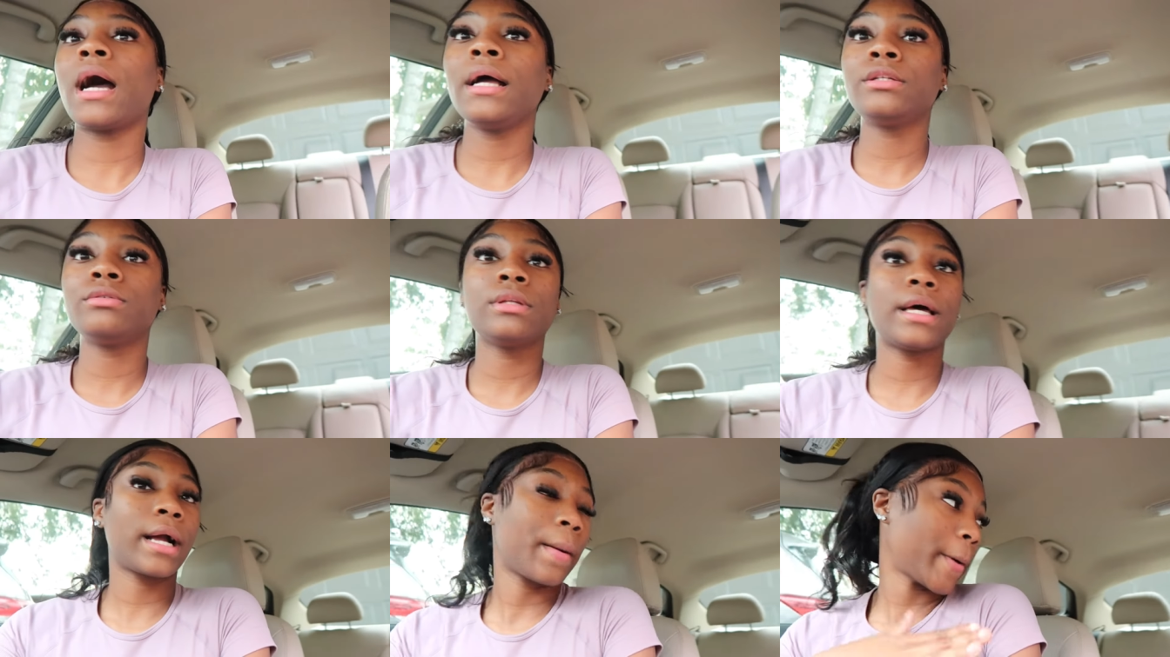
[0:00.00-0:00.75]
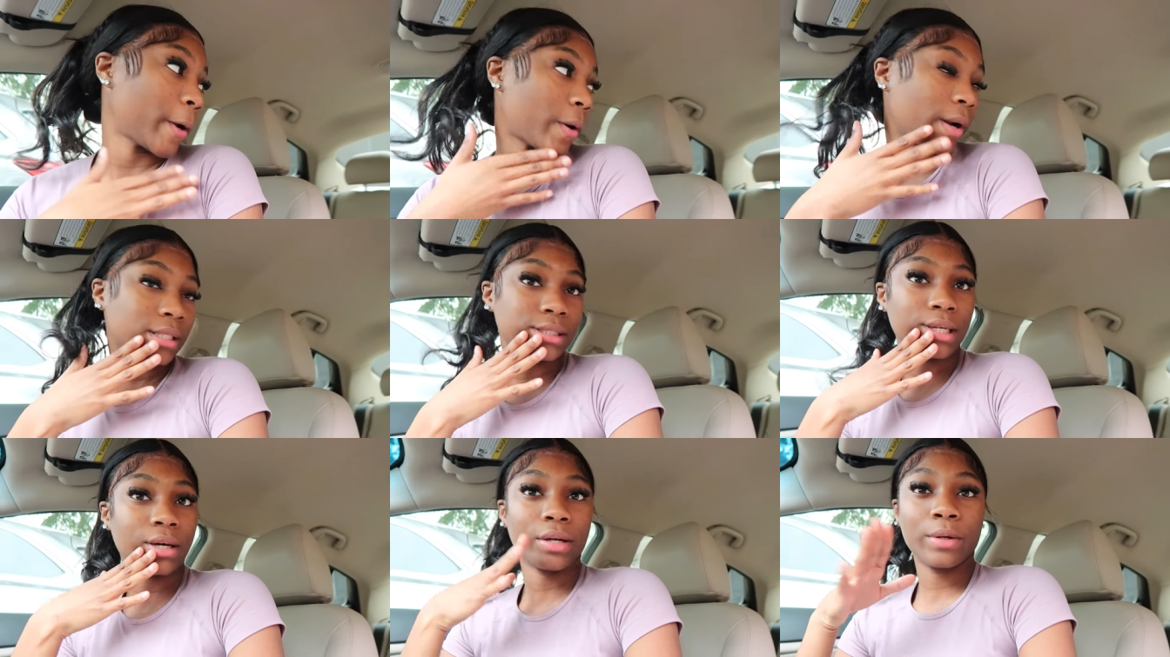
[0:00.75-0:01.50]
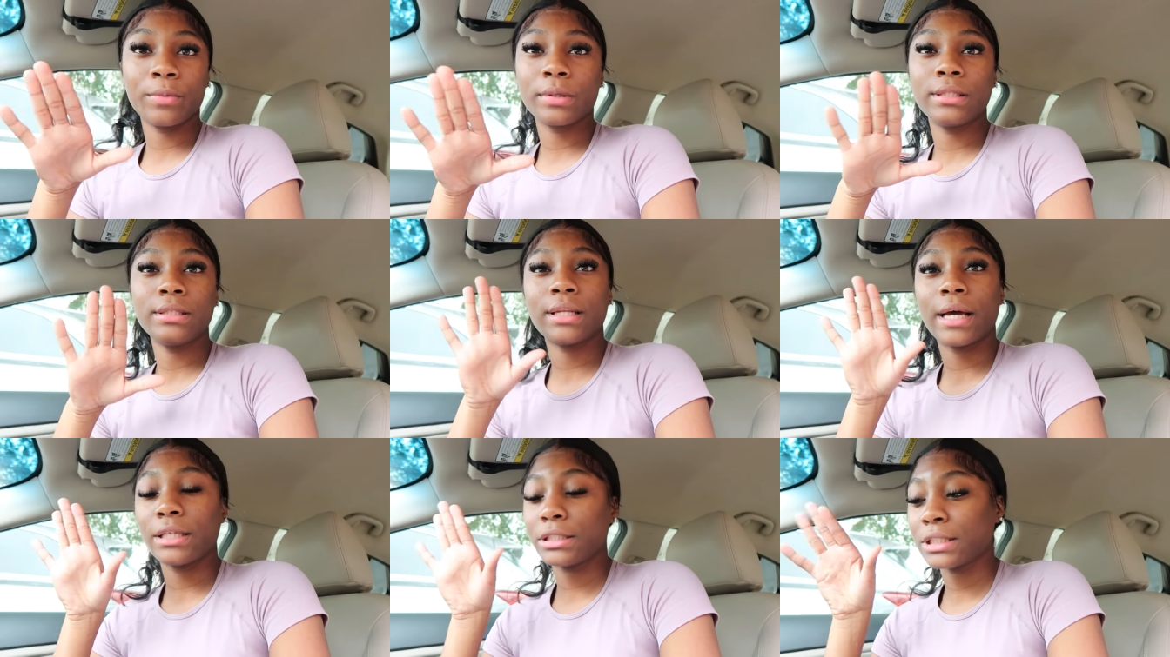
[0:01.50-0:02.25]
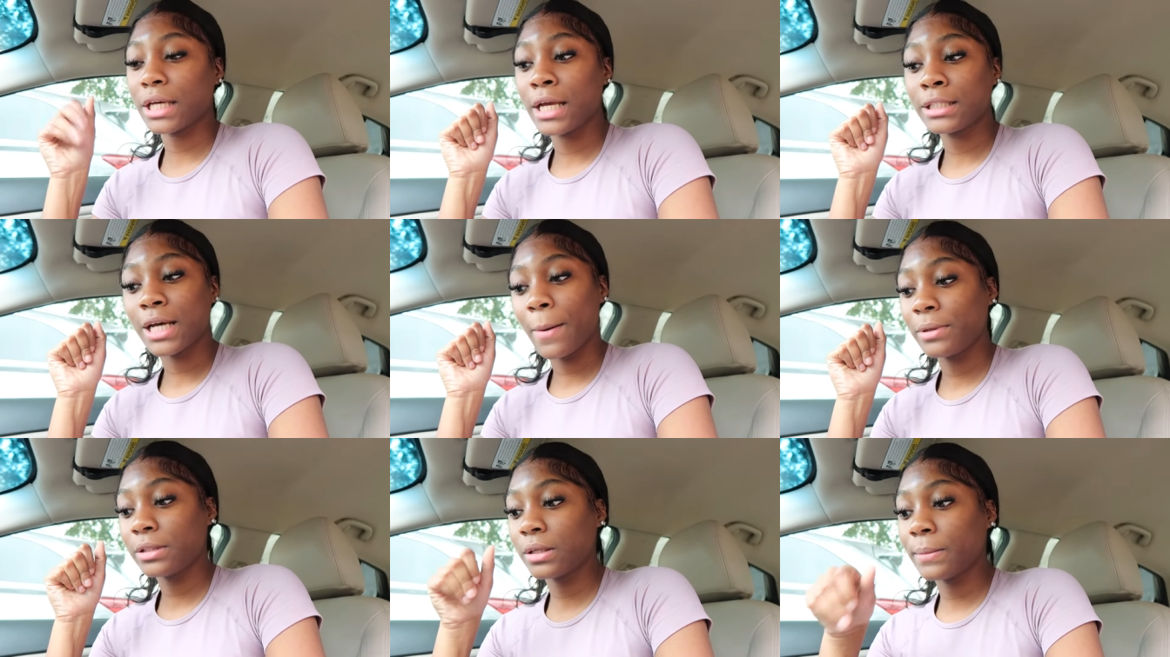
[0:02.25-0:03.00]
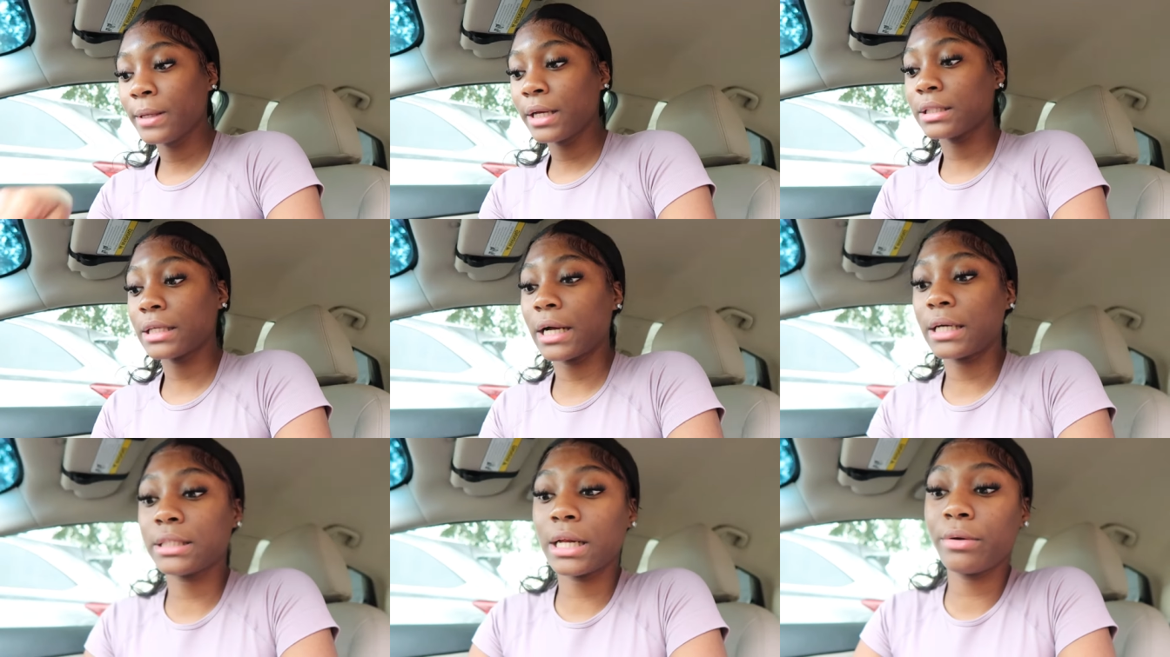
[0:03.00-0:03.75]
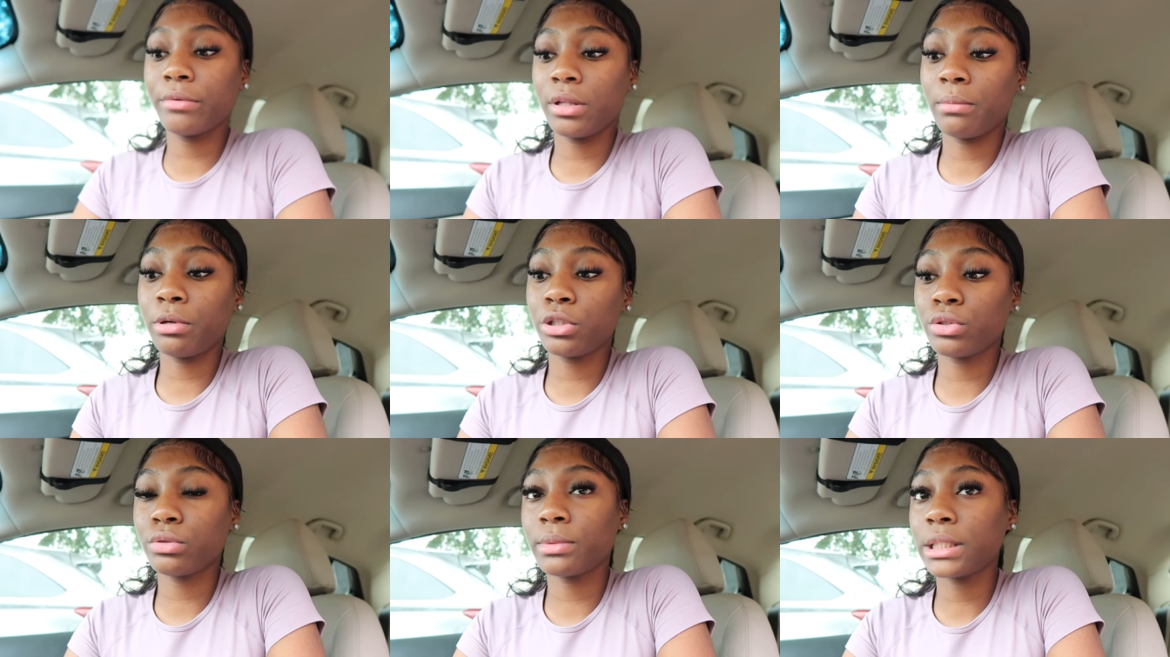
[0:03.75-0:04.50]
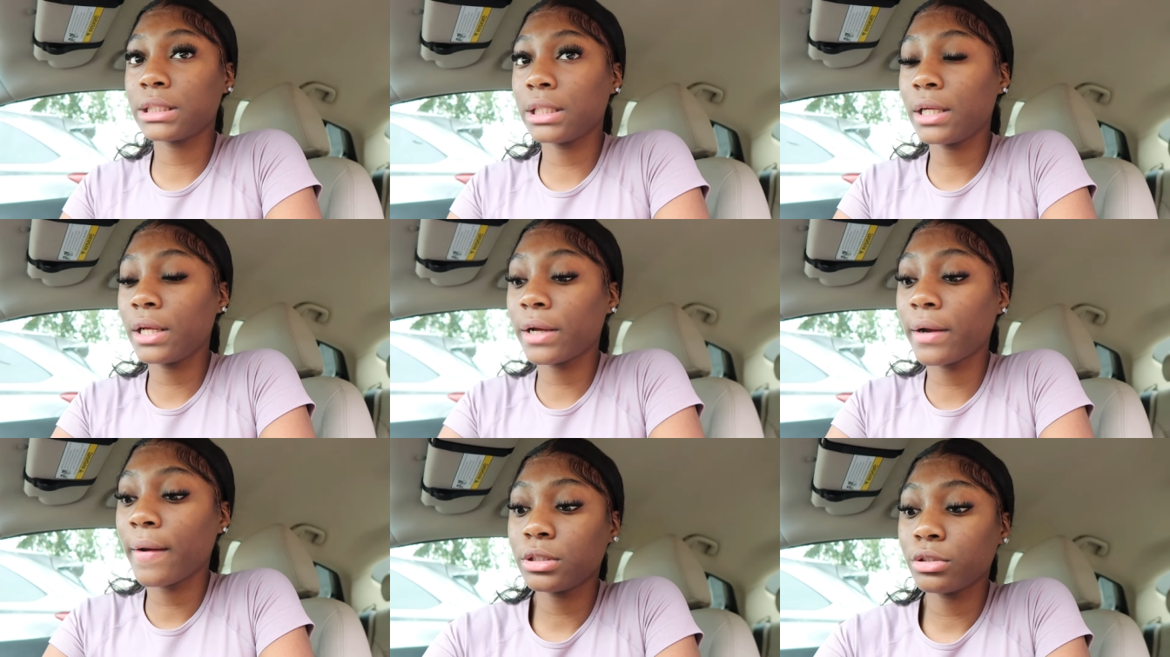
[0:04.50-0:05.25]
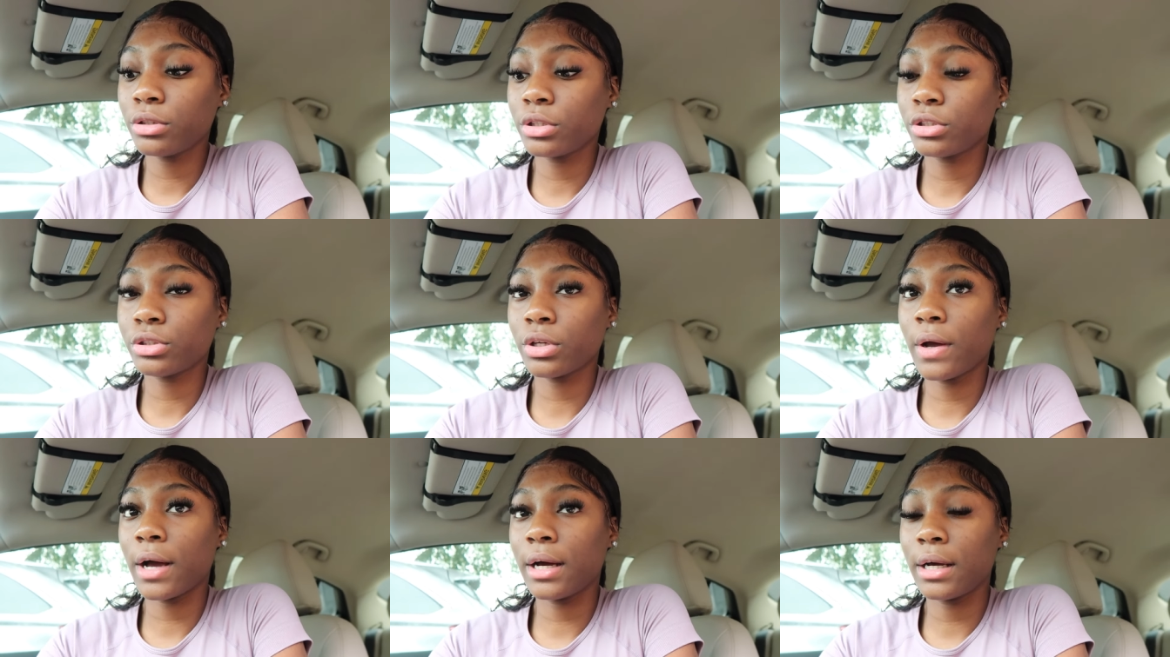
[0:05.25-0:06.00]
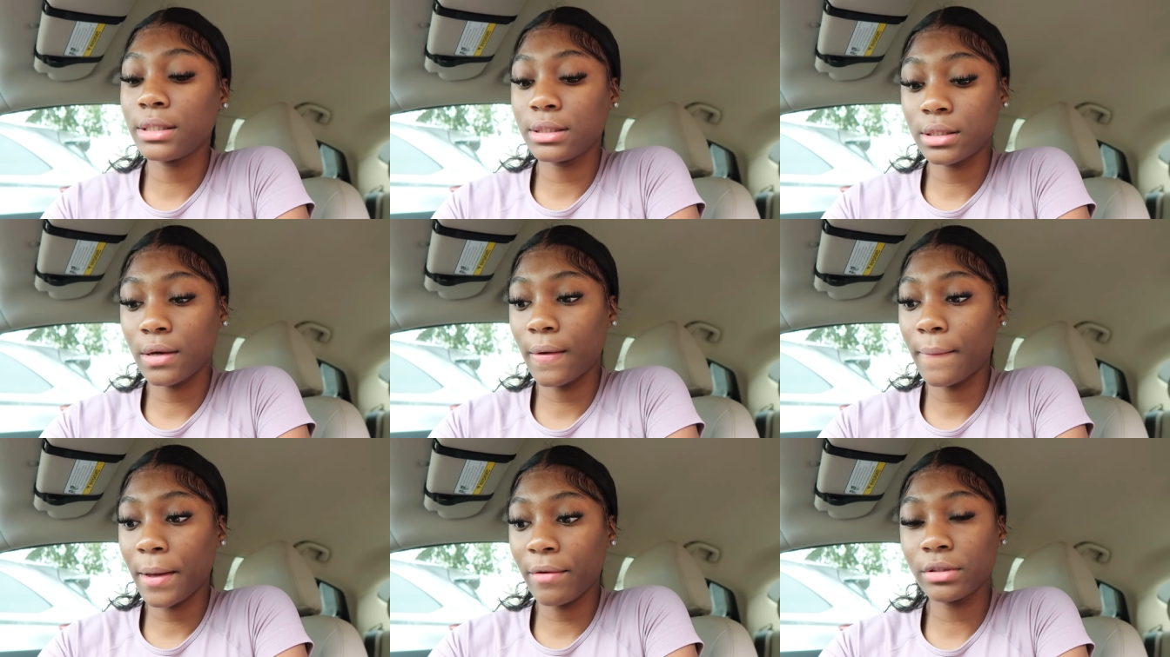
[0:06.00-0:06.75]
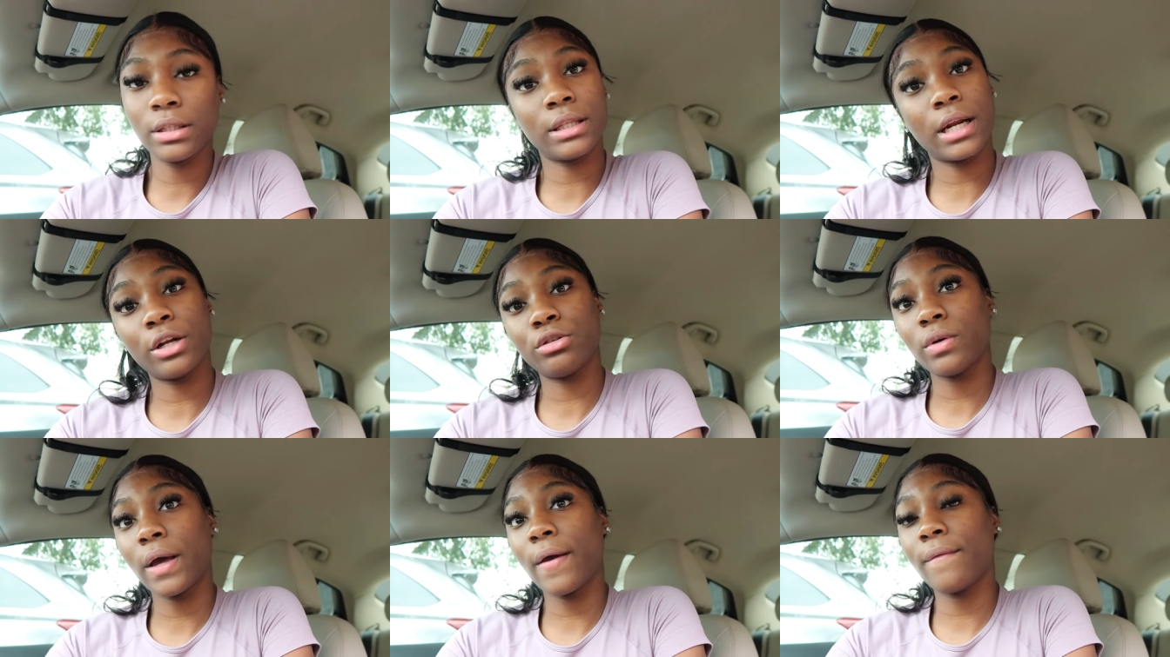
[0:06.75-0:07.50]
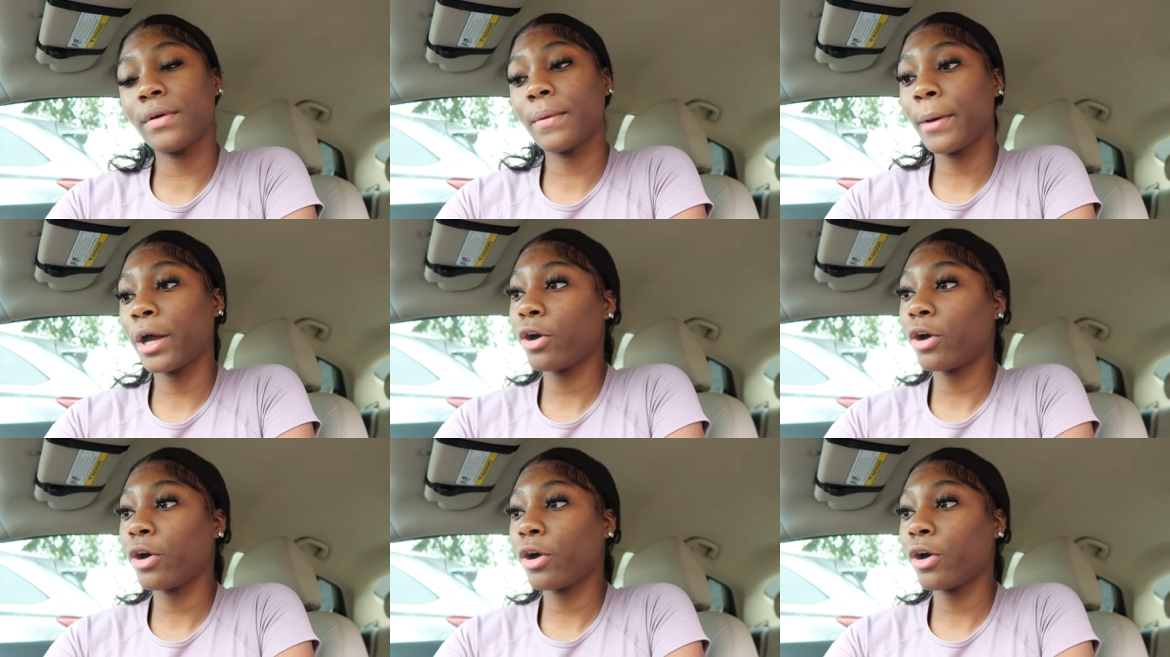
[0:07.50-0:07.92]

i do like how my car is now i didn't really like change up a little bit because like i said i didn't really put too much in here still gonna show you guys um everything that i do have in my